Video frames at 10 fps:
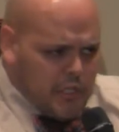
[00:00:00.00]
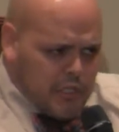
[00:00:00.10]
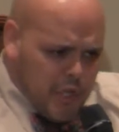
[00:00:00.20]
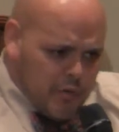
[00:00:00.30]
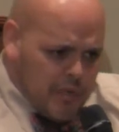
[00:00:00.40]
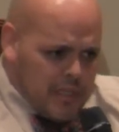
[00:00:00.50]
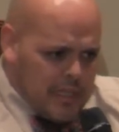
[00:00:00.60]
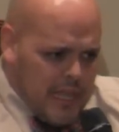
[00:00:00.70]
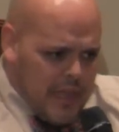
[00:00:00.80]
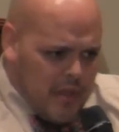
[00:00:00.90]
Don't
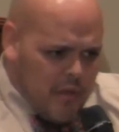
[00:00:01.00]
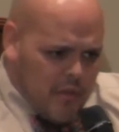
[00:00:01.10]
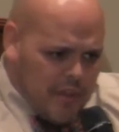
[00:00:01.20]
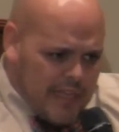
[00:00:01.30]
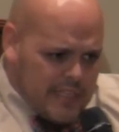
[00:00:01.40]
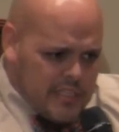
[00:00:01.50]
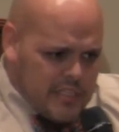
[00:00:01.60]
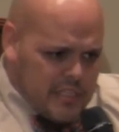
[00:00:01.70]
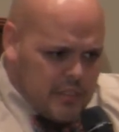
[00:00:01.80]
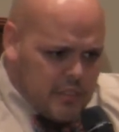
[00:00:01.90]
allow that
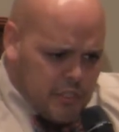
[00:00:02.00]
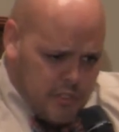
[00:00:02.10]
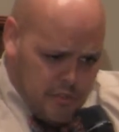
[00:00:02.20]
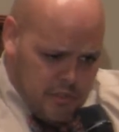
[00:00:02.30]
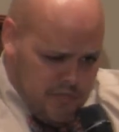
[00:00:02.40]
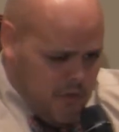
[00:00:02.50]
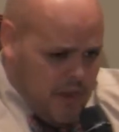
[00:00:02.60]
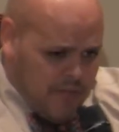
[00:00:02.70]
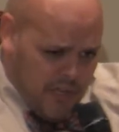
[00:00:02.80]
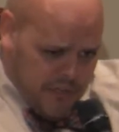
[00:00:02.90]
sin to, if you
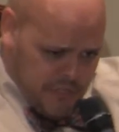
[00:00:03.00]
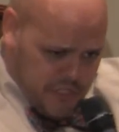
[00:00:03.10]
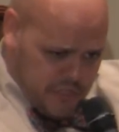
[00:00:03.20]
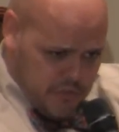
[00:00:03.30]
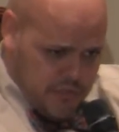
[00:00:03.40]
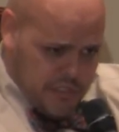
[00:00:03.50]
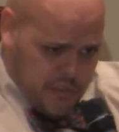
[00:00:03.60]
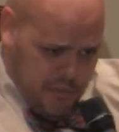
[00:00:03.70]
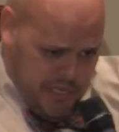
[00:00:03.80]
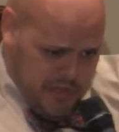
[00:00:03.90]
have other children,
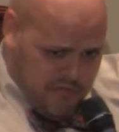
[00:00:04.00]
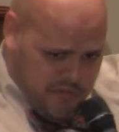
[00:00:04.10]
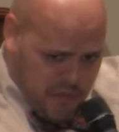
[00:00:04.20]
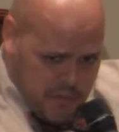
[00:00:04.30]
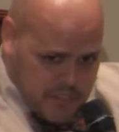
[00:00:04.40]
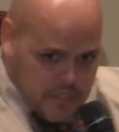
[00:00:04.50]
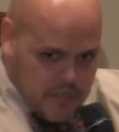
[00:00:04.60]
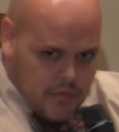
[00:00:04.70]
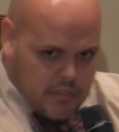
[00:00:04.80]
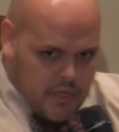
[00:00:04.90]
to influence
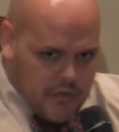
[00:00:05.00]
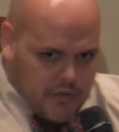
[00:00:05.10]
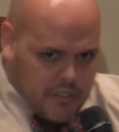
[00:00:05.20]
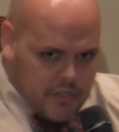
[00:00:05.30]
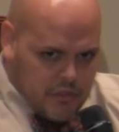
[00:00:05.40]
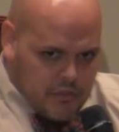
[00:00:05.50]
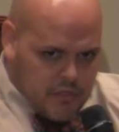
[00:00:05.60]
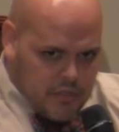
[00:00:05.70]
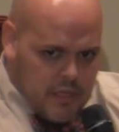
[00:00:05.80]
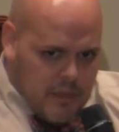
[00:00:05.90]
those other
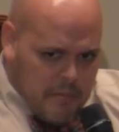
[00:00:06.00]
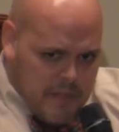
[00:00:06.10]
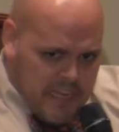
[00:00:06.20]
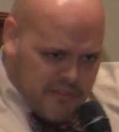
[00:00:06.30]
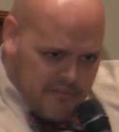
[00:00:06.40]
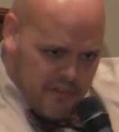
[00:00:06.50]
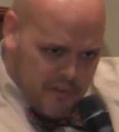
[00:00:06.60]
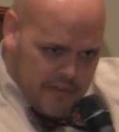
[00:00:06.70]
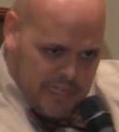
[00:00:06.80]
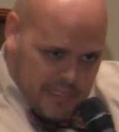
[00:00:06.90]
children. Make it
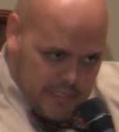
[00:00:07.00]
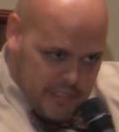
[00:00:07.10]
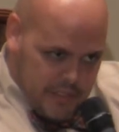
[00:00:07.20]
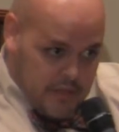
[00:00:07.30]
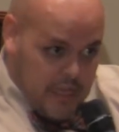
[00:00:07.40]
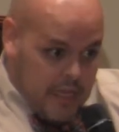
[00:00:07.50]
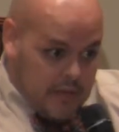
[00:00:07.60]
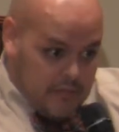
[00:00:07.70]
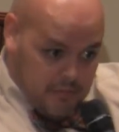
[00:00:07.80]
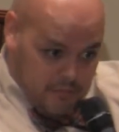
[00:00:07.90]
very clear
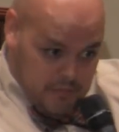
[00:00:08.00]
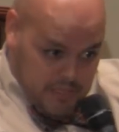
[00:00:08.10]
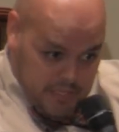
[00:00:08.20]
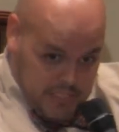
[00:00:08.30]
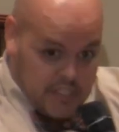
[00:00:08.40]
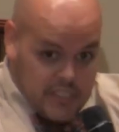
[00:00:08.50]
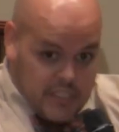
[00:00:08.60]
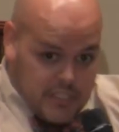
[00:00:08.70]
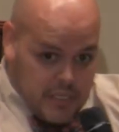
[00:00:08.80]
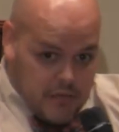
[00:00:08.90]
that it's a
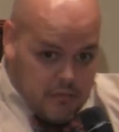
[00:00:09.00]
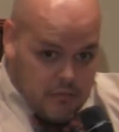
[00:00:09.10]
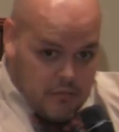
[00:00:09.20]
sin.